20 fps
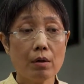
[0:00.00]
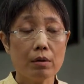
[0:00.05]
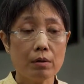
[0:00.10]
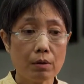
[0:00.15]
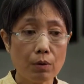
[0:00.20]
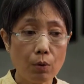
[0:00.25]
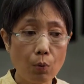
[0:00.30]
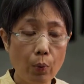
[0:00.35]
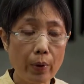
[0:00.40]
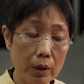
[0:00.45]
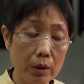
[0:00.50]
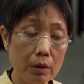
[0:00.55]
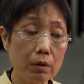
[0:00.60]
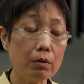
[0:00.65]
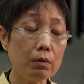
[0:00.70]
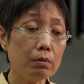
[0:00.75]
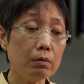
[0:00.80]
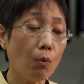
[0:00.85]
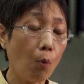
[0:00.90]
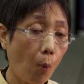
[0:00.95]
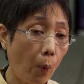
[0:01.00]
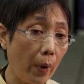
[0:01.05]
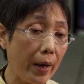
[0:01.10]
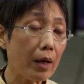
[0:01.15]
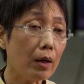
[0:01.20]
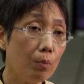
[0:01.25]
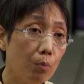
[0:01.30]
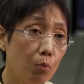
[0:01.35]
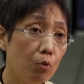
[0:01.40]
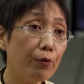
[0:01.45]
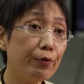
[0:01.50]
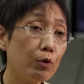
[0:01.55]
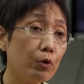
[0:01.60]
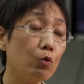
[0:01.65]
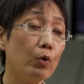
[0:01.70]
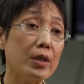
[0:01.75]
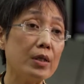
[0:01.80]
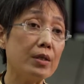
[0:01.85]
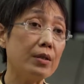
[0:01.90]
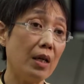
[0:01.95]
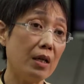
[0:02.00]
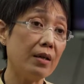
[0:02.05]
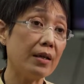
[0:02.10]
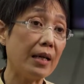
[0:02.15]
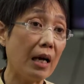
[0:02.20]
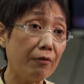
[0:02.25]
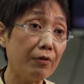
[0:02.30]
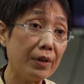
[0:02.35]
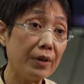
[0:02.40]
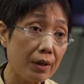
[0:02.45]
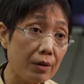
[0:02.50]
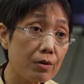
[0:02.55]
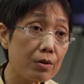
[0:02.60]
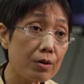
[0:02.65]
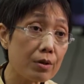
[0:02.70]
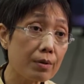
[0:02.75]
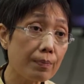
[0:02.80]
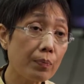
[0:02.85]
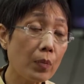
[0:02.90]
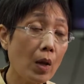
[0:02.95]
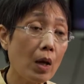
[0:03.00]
the world will move towards data governance